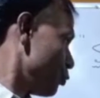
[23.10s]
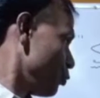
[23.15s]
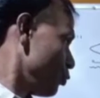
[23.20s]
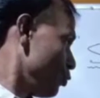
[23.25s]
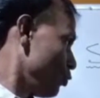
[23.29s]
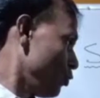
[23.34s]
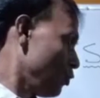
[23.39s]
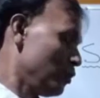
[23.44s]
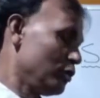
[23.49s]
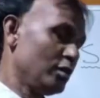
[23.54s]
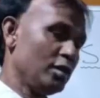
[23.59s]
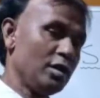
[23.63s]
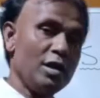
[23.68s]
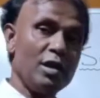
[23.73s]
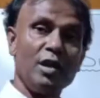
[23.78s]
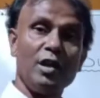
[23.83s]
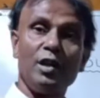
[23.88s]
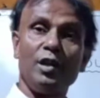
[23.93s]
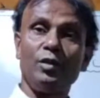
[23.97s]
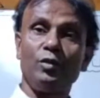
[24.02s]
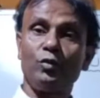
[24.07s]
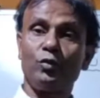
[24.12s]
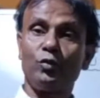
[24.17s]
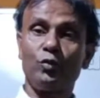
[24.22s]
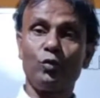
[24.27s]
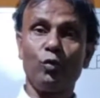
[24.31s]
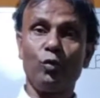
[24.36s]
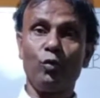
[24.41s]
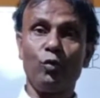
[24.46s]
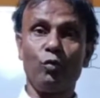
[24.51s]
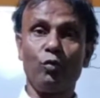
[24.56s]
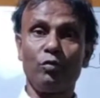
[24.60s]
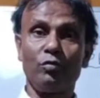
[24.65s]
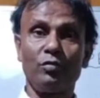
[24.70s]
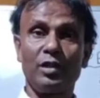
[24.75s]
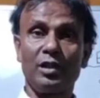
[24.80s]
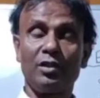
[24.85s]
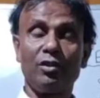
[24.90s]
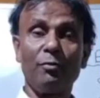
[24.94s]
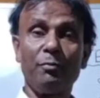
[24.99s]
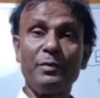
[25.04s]
2. So
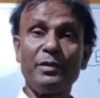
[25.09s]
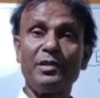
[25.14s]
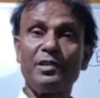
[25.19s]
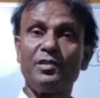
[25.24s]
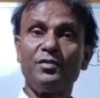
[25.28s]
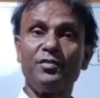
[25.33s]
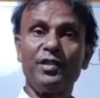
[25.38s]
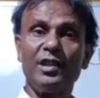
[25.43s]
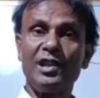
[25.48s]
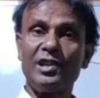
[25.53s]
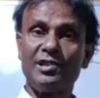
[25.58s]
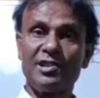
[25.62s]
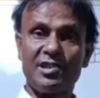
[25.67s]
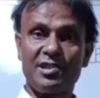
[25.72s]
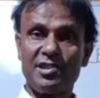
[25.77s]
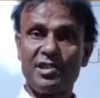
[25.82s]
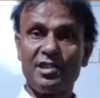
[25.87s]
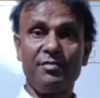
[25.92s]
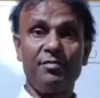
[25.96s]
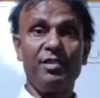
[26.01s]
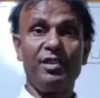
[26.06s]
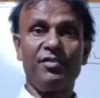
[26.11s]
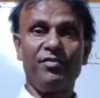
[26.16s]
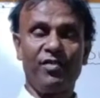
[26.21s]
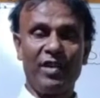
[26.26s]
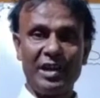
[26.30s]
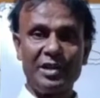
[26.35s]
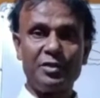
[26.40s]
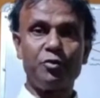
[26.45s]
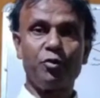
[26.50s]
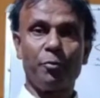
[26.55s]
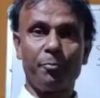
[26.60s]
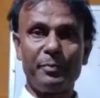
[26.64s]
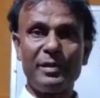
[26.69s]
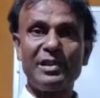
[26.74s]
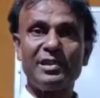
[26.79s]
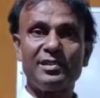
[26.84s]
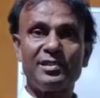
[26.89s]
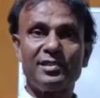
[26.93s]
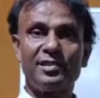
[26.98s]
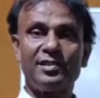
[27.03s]
the topic is very interesting, very fine
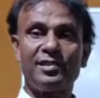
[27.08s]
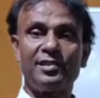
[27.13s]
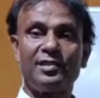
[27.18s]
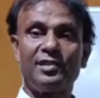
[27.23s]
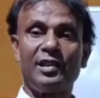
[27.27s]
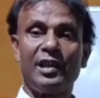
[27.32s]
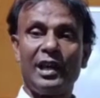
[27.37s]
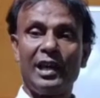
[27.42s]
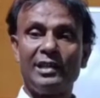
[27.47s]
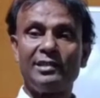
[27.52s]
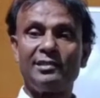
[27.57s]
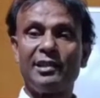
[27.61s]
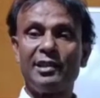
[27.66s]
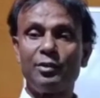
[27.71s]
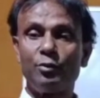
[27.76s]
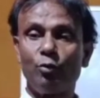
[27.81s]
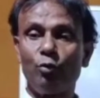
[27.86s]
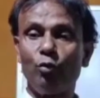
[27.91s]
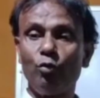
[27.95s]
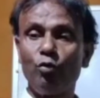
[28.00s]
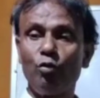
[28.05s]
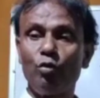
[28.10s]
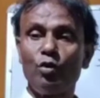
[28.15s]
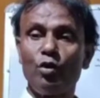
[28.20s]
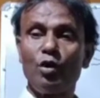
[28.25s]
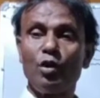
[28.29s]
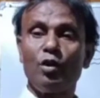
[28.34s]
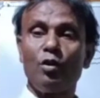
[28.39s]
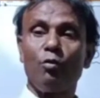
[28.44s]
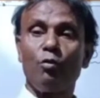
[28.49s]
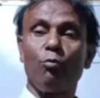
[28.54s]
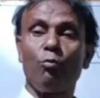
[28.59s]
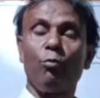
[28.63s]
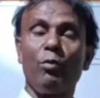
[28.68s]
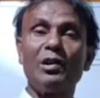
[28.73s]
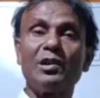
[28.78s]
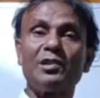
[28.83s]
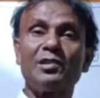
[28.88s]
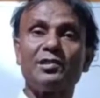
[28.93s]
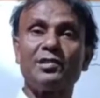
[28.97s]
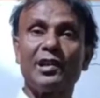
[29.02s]
topics. As I know,
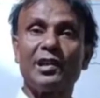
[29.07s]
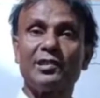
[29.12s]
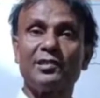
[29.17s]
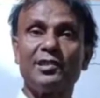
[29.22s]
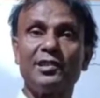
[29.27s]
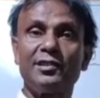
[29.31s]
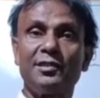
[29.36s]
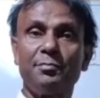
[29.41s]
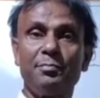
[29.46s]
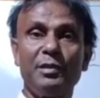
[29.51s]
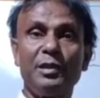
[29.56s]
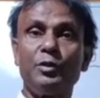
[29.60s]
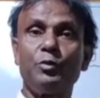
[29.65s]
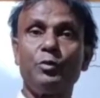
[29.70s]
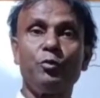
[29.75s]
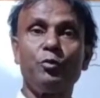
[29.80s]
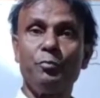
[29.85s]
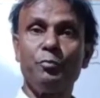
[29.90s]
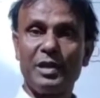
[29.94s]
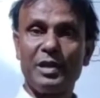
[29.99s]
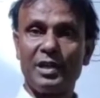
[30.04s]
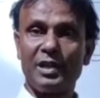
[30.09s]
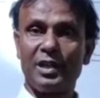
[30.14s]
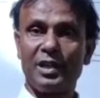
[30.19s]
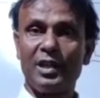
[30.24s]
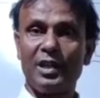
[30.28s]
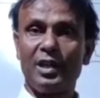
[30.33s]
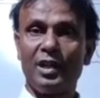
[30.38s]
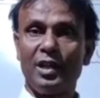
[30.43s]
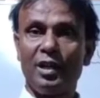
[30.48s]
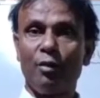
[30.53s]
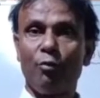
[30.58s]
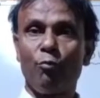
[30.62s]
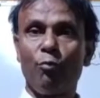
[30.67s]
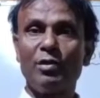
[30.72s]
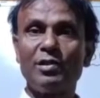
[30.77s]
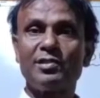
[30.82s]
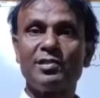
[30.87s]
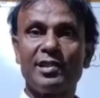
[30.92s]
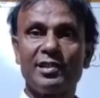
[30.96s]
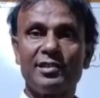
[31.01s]
what success mean to me?
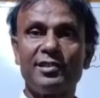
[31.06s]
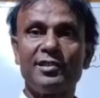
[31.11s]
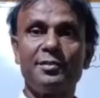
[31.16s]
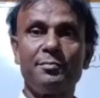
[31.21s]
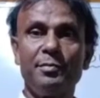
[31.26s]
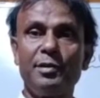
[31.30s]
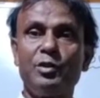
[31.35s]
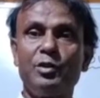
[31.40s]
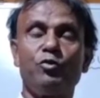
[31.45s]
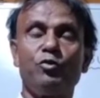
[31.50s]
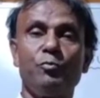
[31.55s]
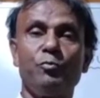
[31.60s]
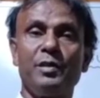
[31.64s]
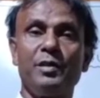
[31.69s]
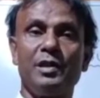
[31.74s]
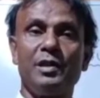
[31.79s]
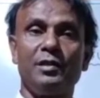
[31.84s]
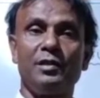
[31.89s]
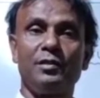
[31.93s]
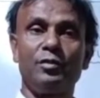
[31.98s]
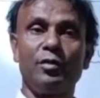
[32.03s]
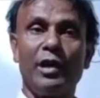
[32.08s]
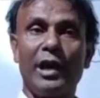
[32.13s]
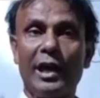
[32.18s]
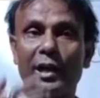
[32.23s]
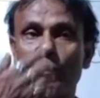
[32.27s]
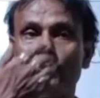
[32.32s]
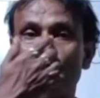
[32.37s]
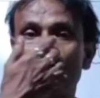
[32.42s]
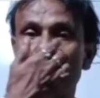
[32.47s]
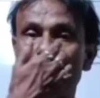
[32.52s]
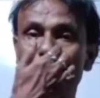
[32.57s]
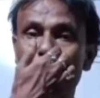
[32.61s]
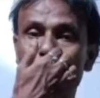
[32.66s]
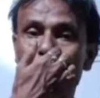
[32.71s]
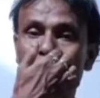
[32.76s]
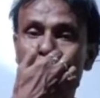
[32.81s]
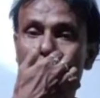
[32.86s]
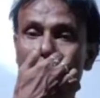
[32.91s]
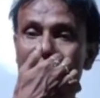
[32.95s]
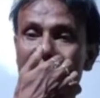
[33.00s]
What success mean to me? So according to
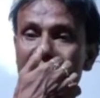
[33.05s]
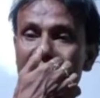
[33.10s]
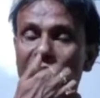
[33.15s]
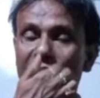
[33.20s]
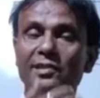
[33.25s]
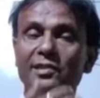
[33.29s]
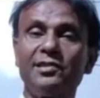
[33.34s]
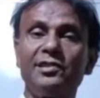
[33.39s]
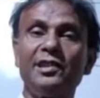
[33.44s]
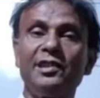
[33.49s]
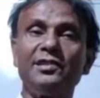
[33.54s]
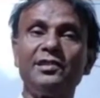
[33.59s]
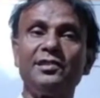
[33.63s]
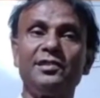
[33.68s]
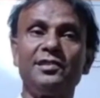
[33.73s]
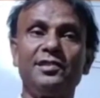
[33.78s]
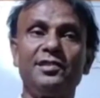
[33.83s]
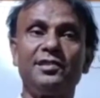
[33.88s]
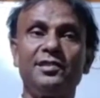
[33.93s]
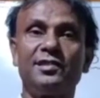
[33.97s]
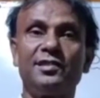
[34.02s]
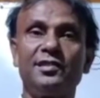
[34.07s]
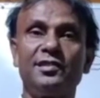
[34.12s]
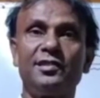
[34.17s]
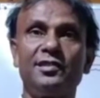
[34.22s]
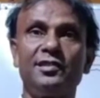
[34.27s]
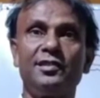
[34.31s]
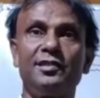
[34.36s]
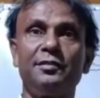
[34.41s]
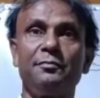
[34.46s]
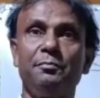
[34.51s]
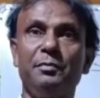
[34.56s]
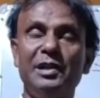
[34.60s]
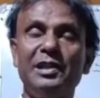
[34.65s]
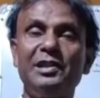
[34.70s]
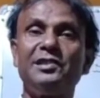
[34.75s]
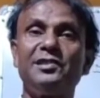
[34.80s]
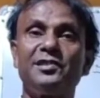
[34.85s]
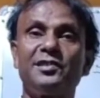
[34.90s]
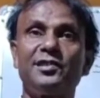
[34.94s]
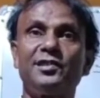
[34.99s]
me, success
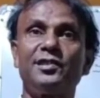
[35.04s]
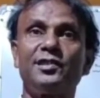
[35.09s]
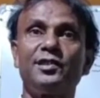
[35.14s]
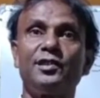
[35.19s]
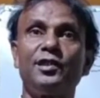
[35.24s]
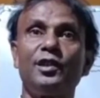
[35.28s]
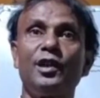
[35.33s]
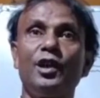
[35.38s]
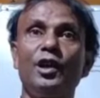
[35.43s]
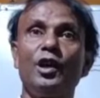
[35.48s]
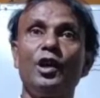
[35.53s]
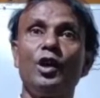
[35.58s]
means